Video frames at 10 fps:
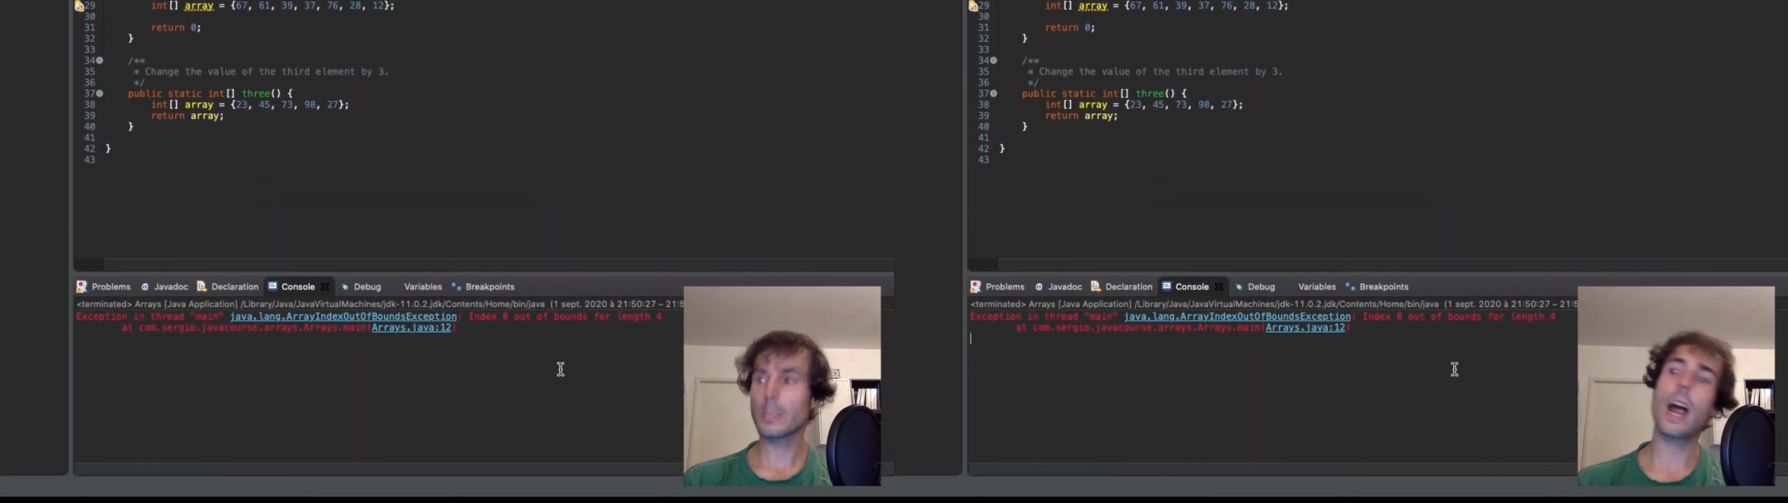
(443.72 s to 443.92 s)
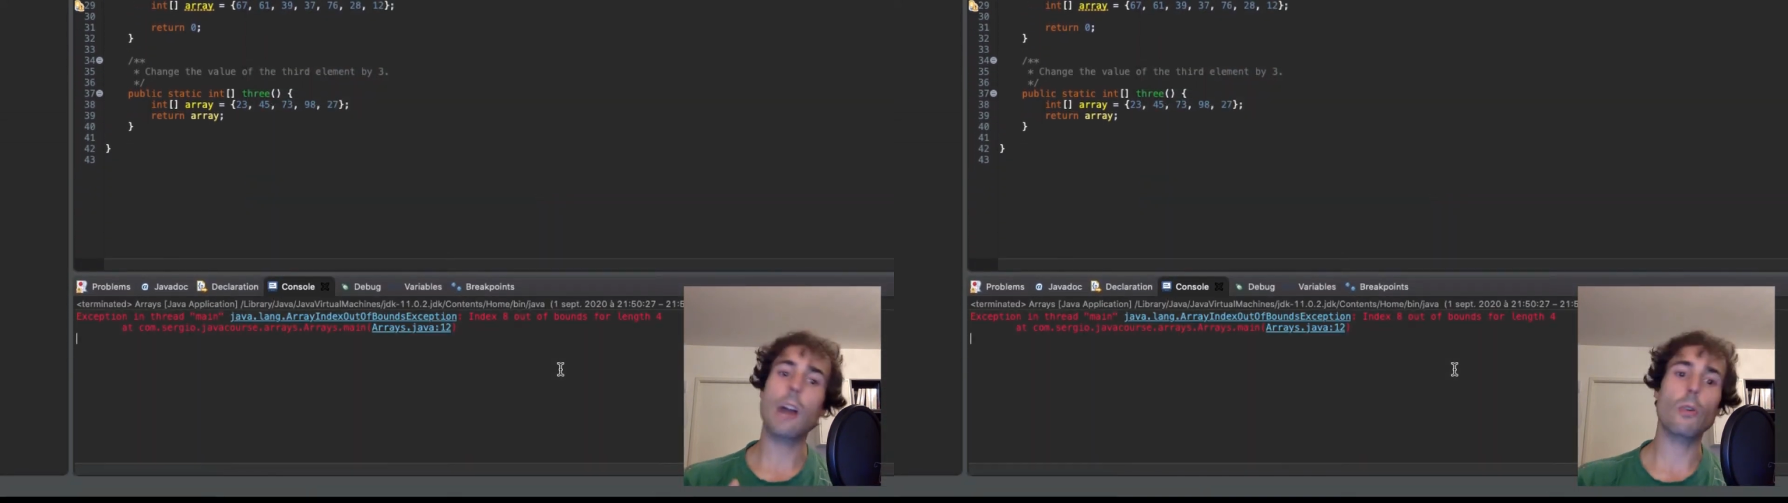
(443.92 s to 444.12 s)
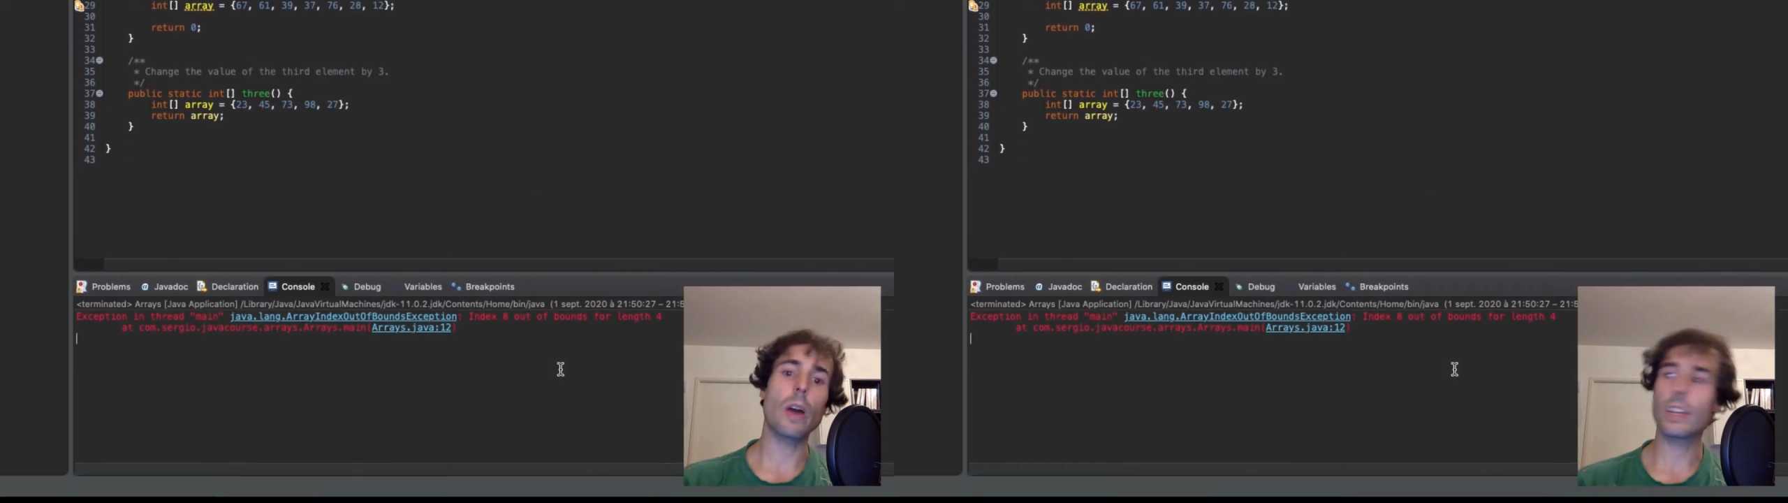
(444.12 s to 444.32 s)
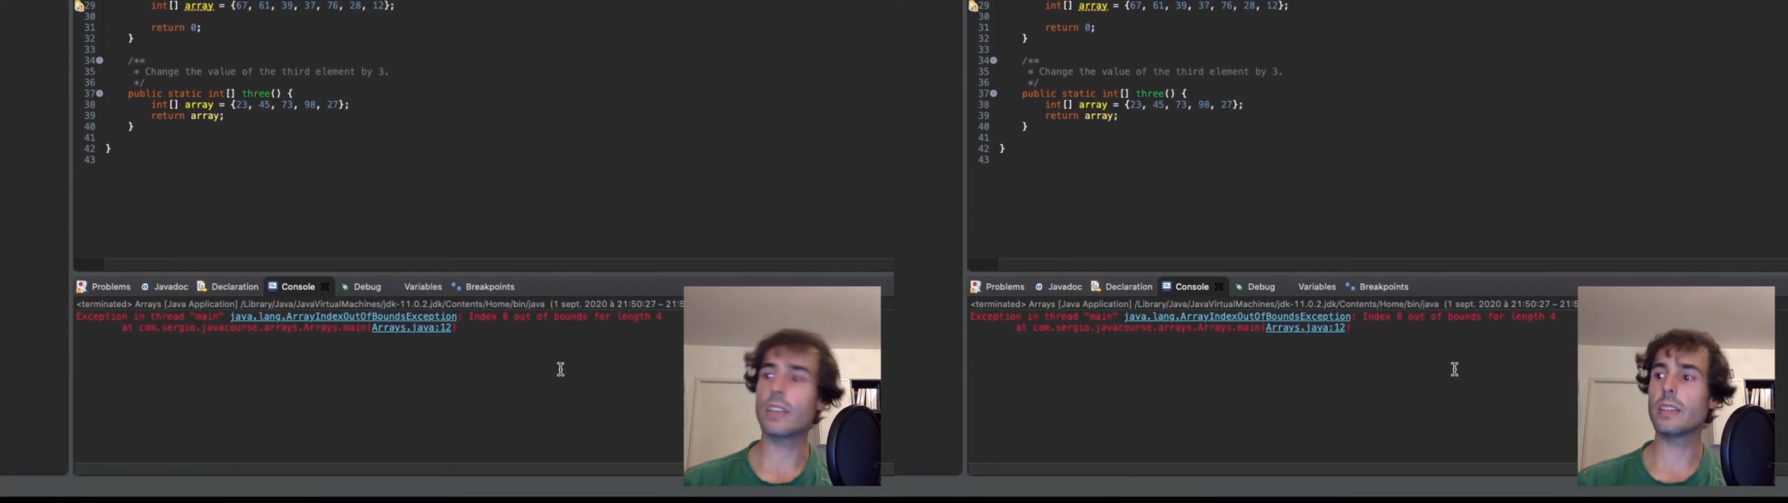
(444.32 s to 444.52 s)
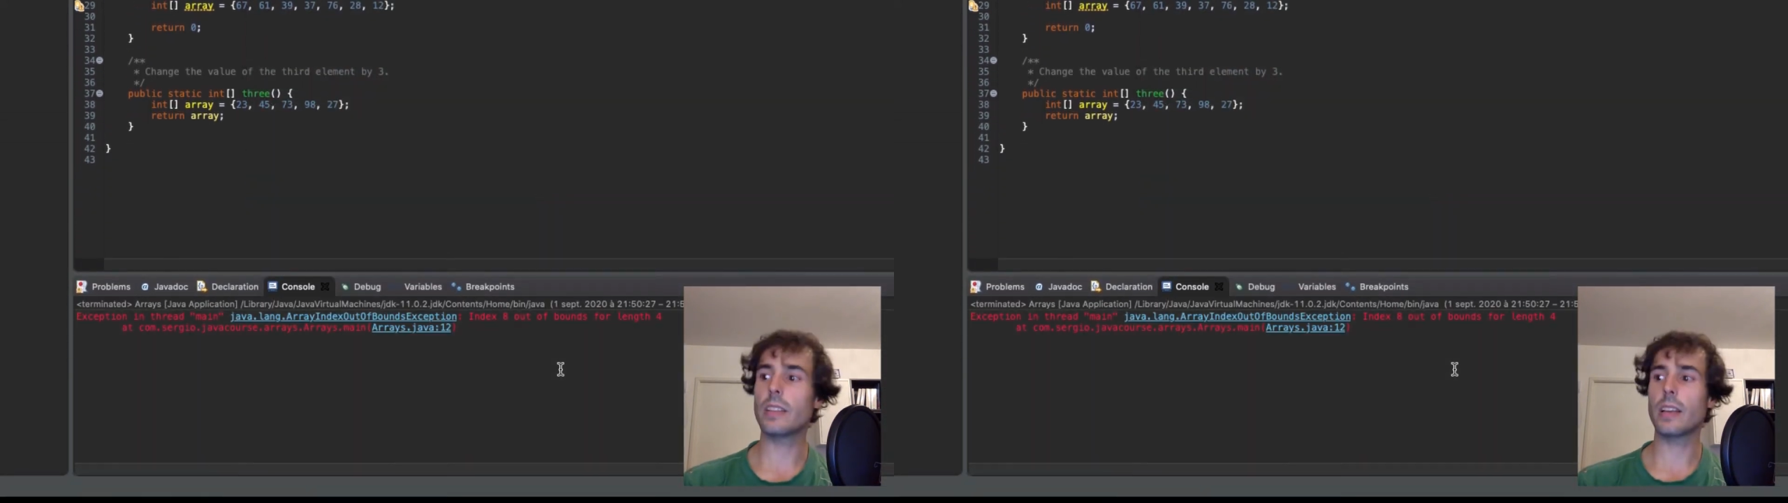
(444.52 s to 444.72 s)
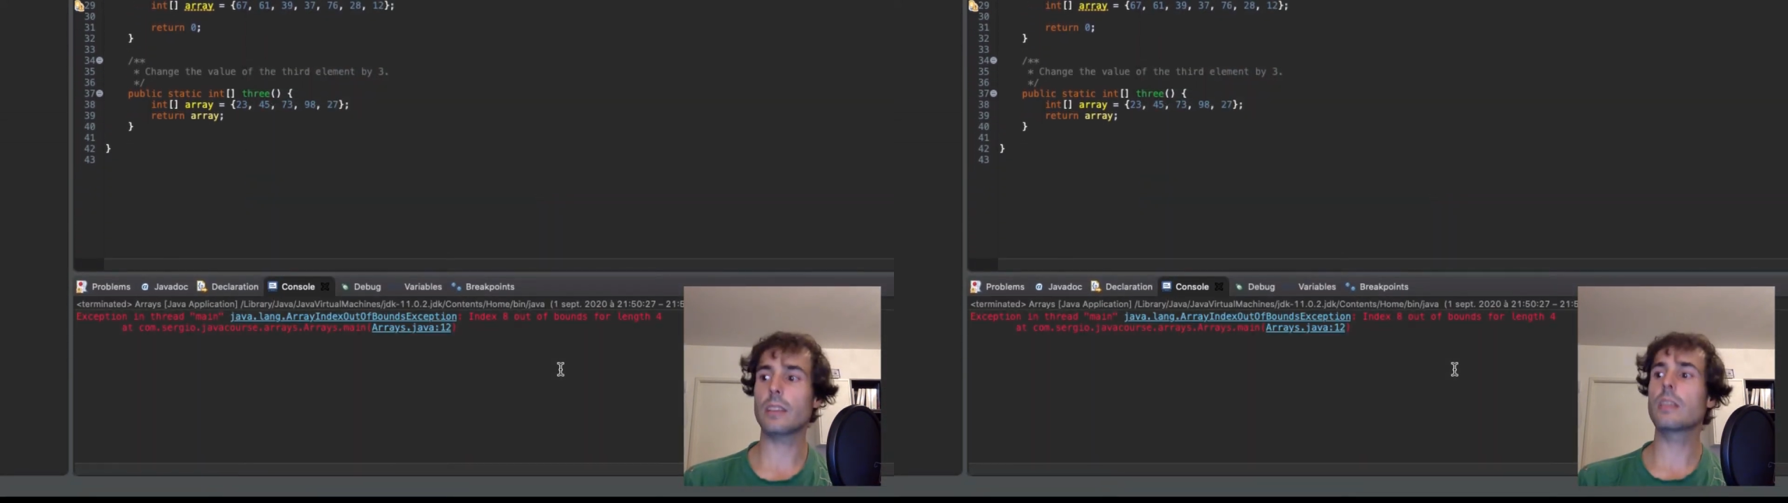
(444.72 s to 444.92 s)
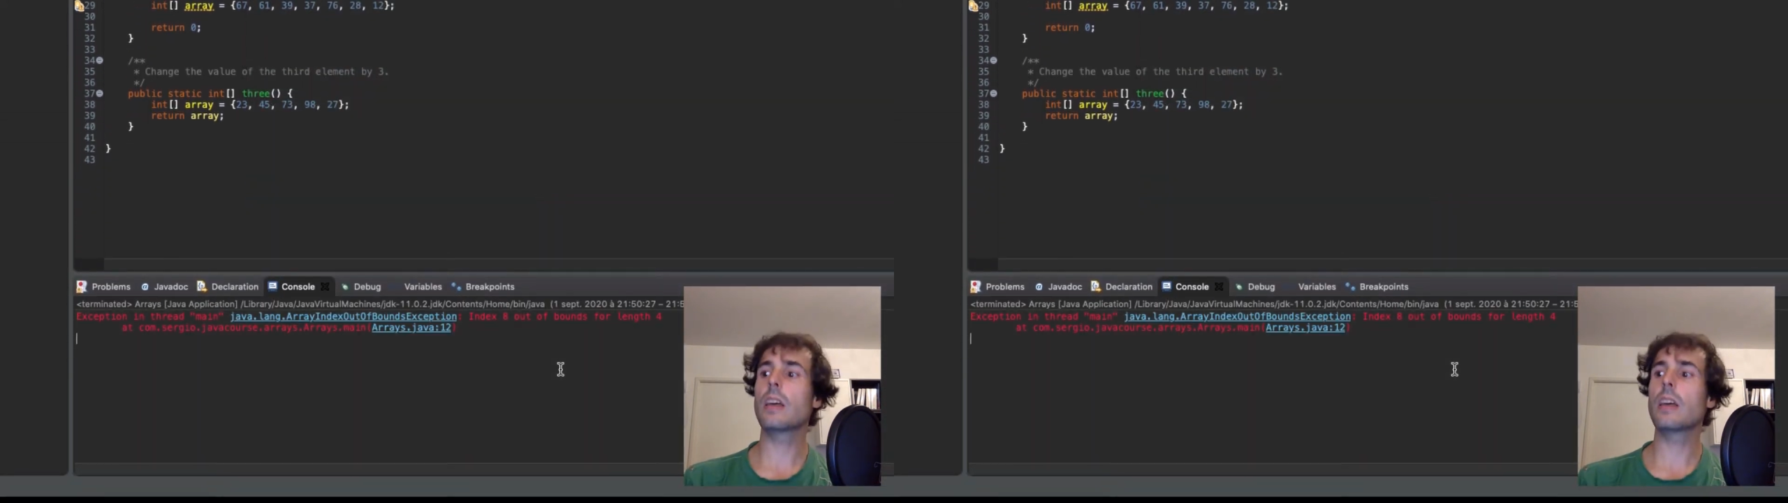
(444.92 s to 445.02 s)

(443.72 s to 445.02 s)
Array index